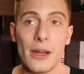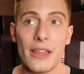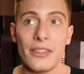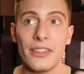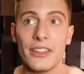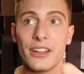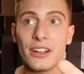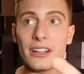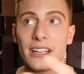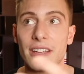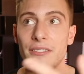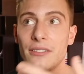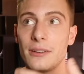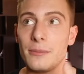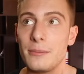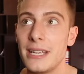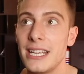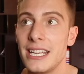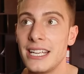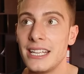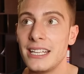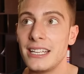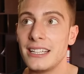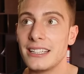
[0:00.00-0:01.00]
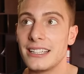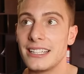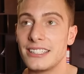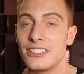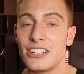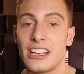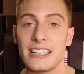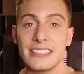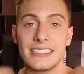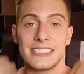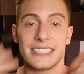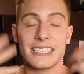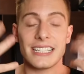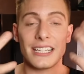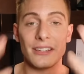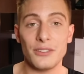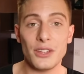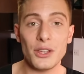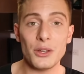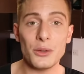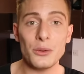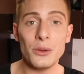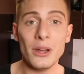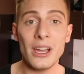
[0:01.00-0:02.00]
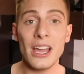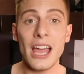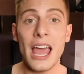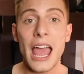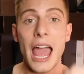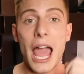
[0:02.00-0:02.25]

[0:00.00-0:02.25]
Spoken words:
and they're giving me the chance to give you